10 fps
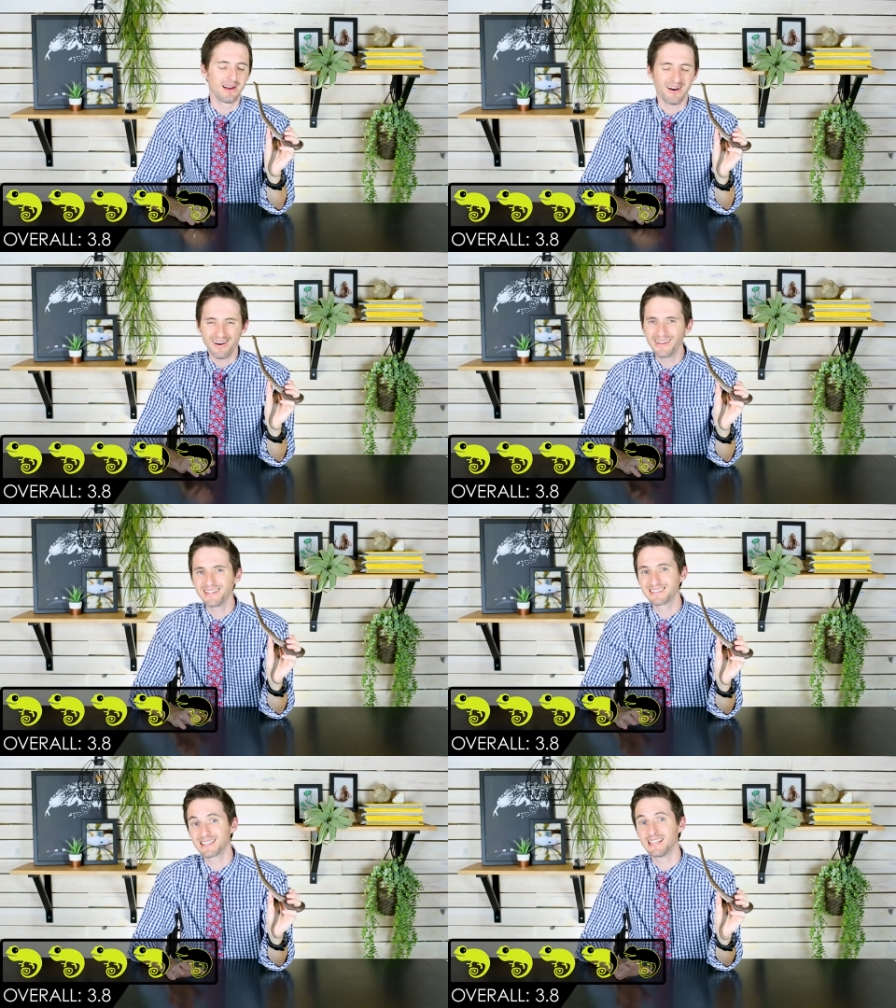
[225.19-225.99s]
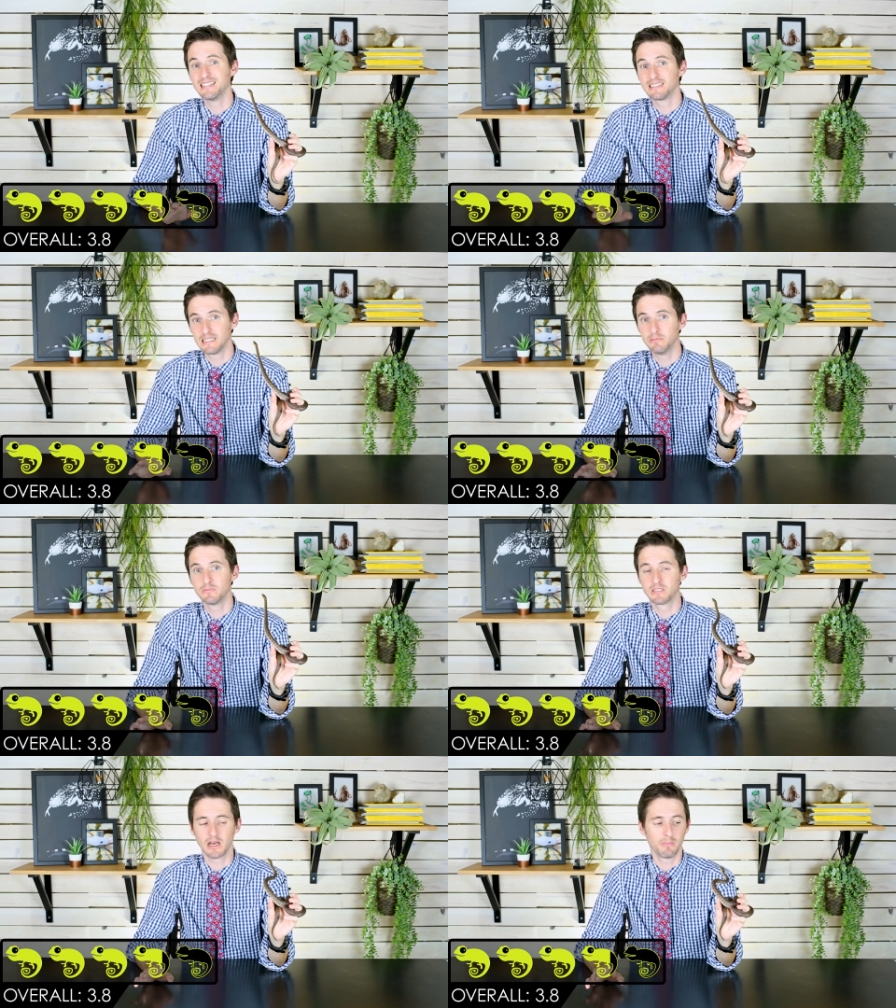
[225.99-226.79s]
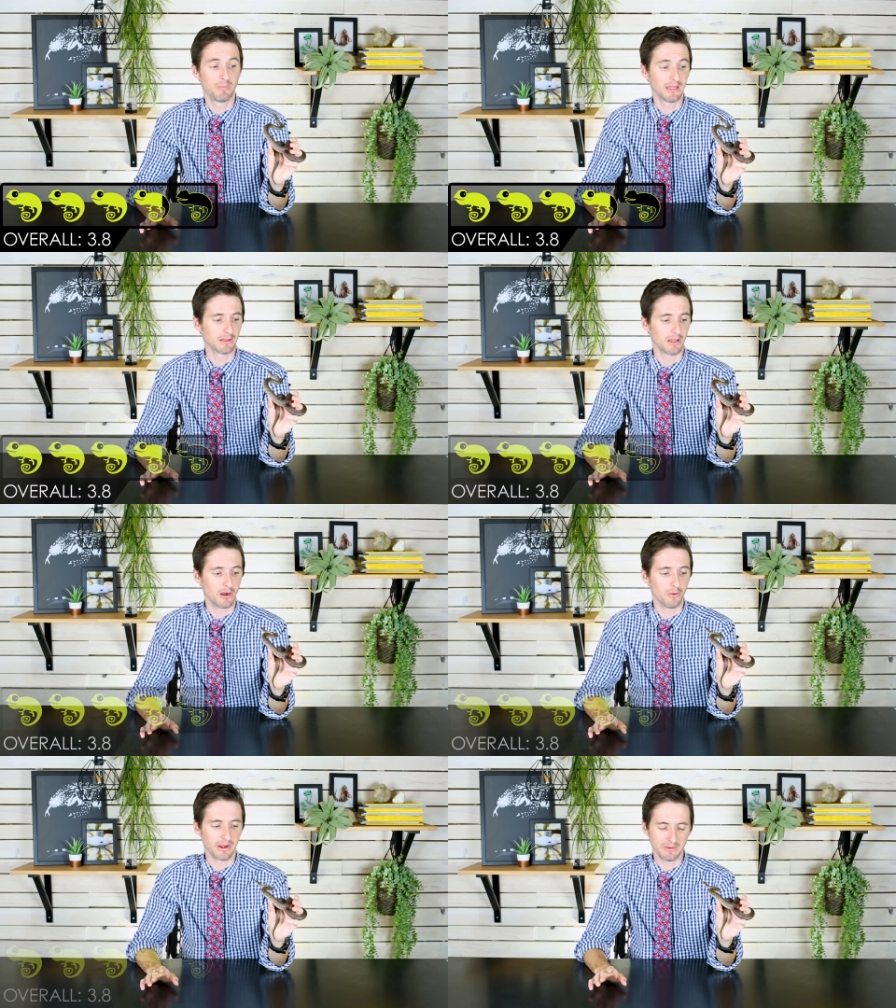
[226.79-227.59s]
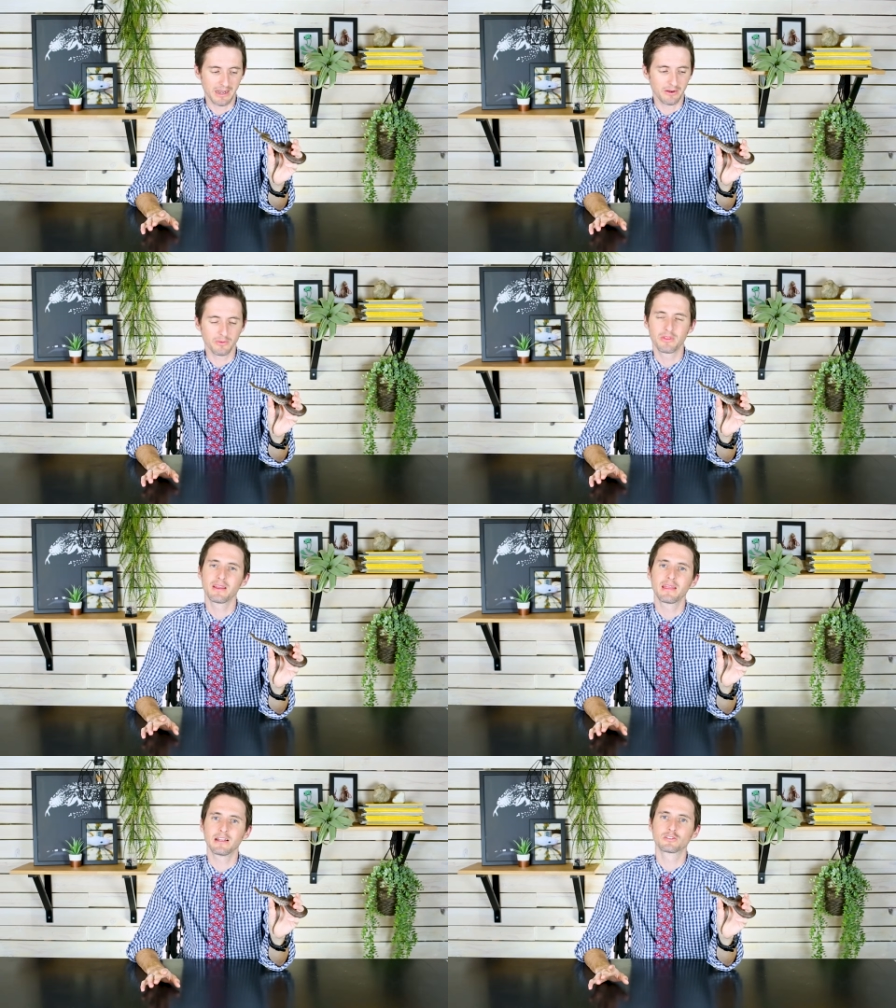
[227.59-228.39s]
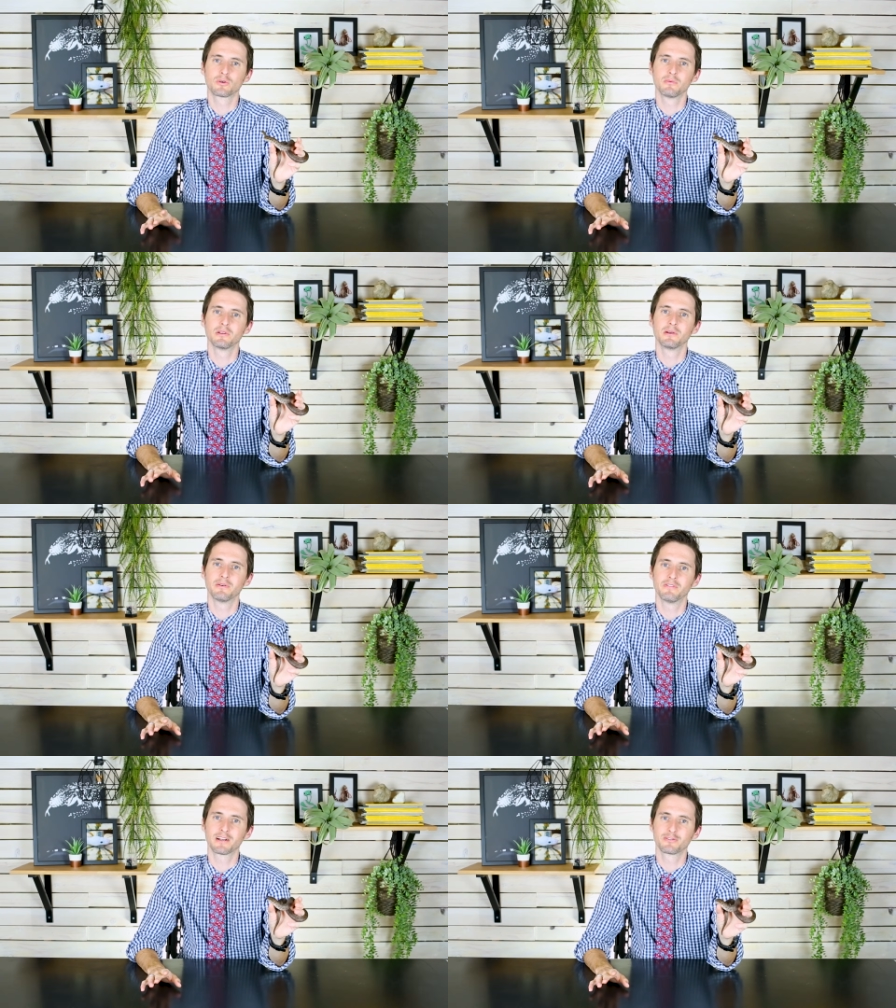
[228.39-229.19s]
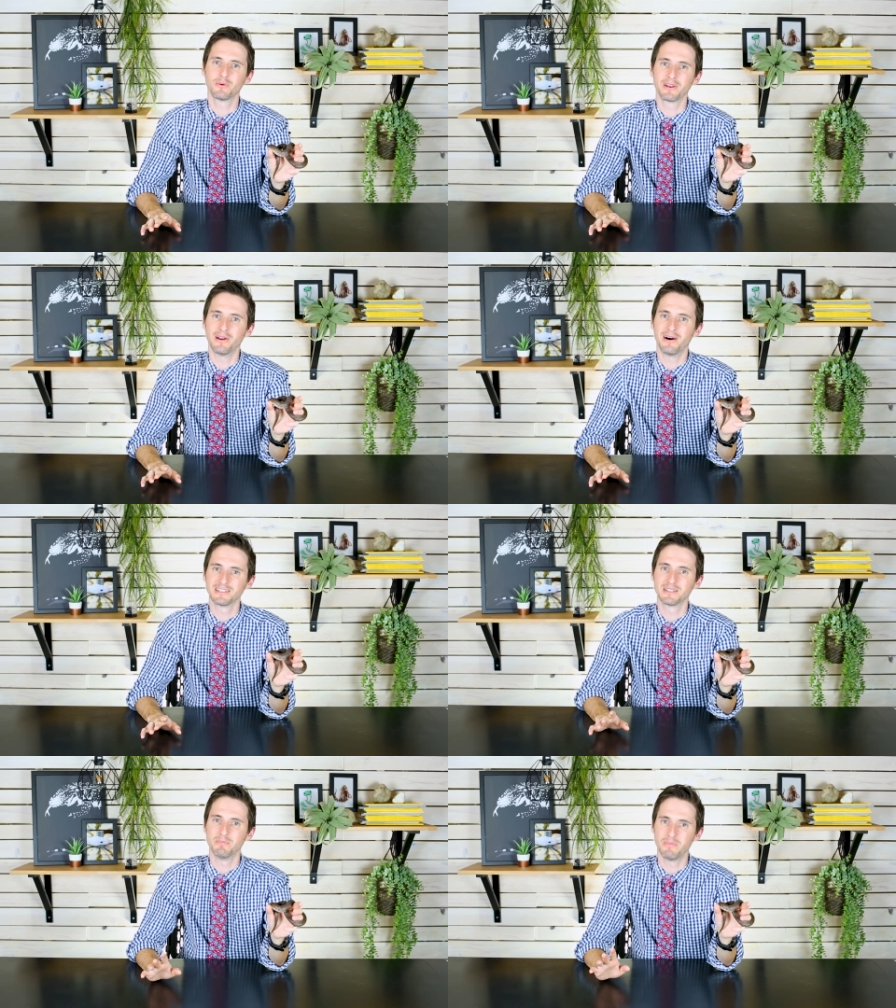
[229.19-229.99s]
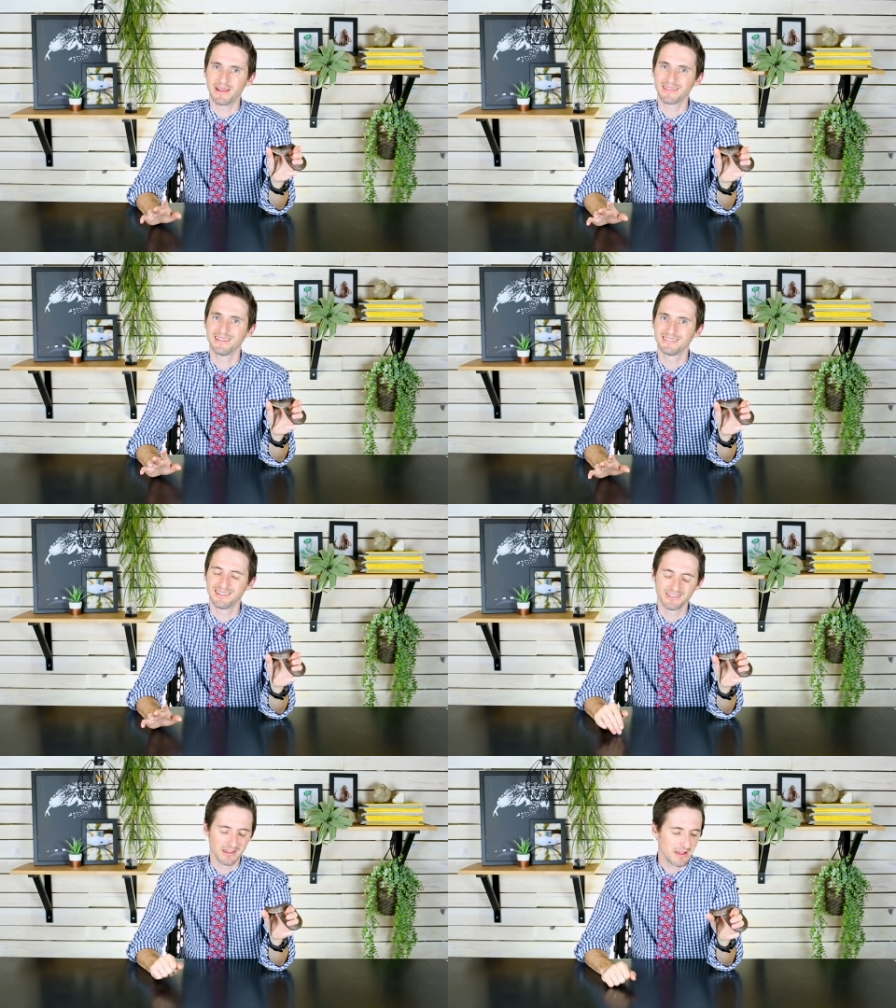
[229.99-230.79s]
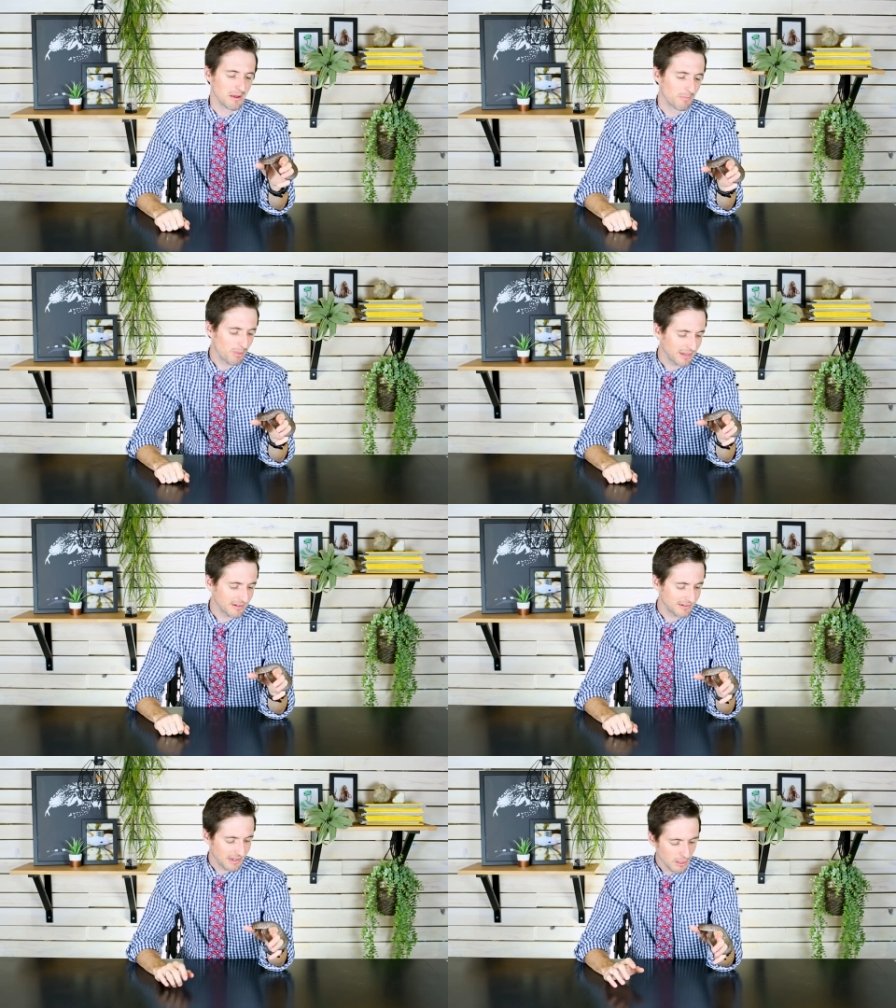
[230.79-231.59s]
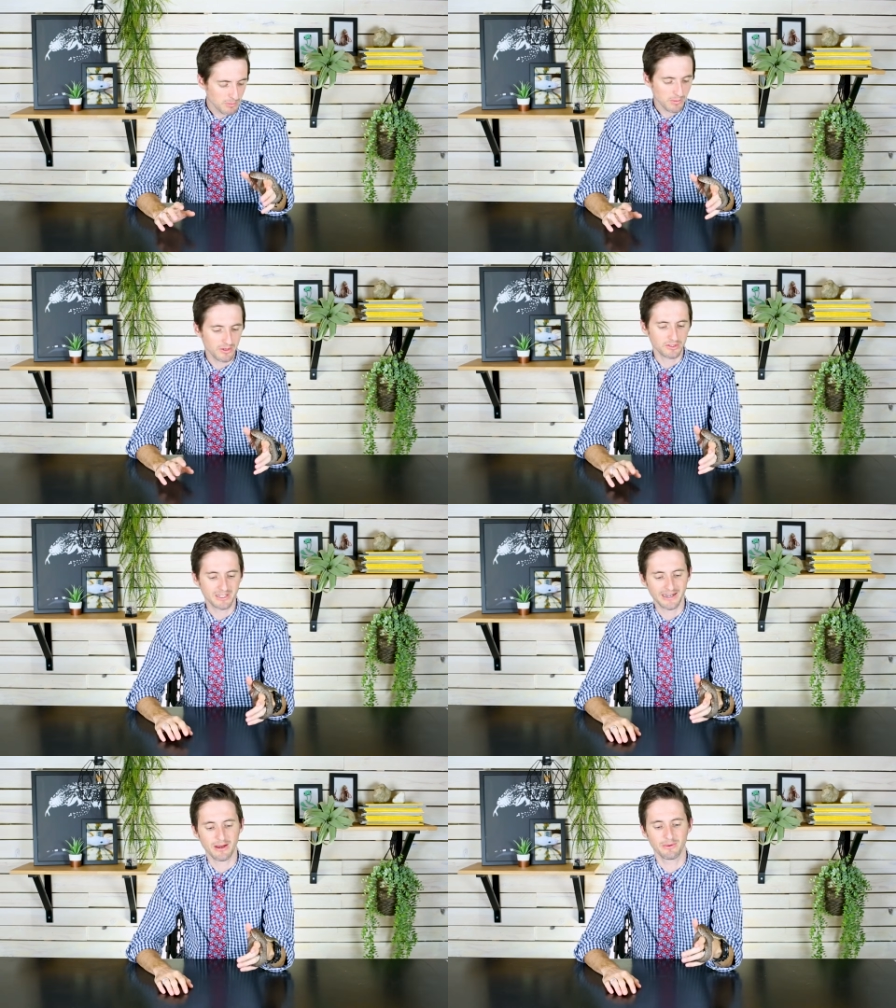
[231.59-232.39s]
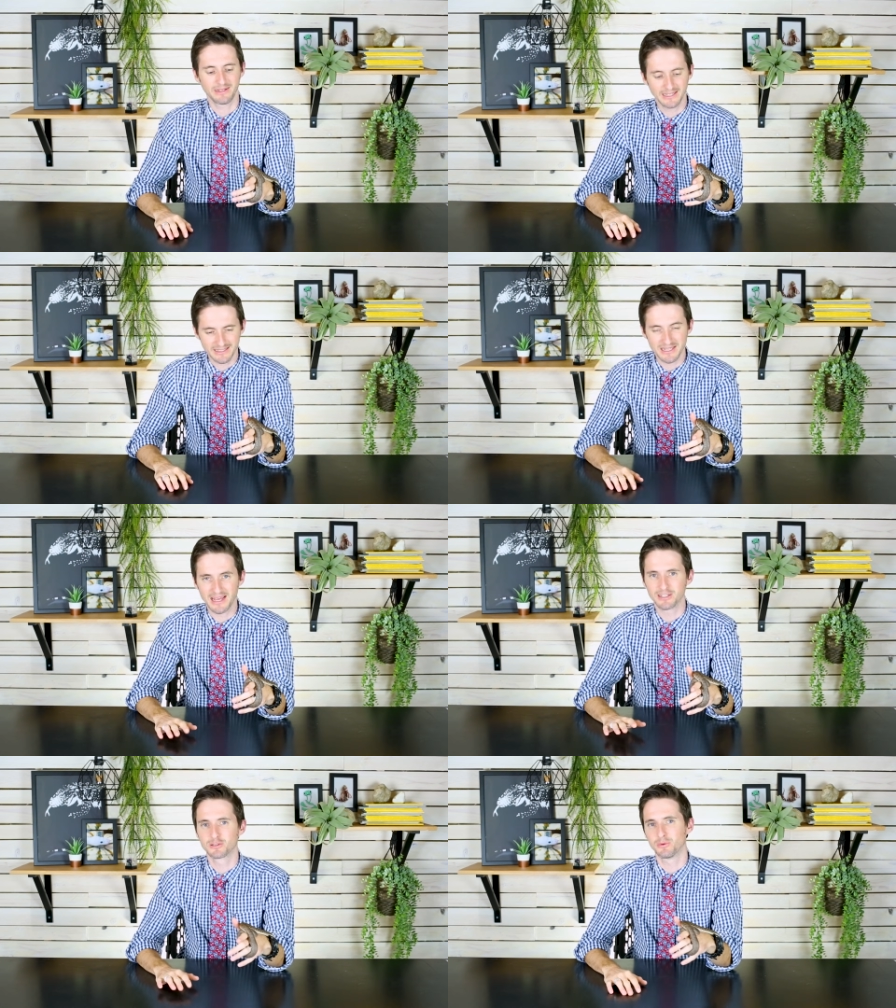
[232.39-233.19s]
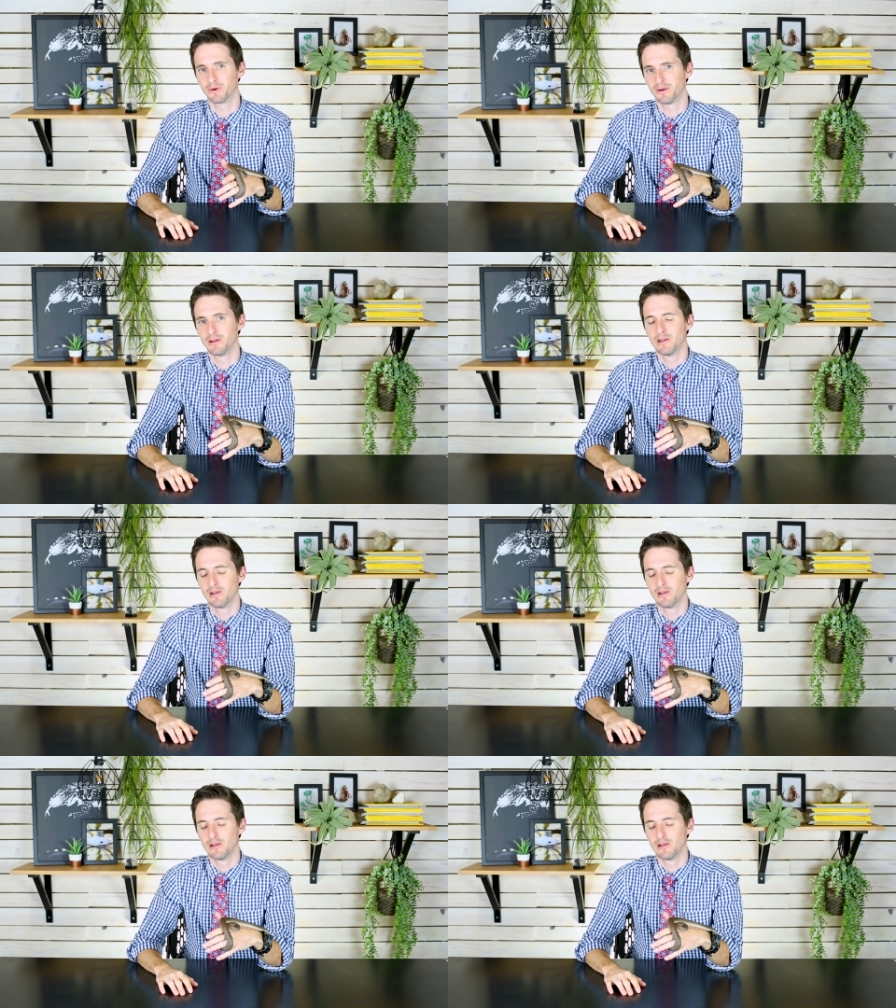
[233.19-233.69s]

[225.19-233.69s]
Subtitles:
honestly seems a bit low. I mean, I don't think that score really reflects what an awesome pet this is, but to help you understand how it gets that score,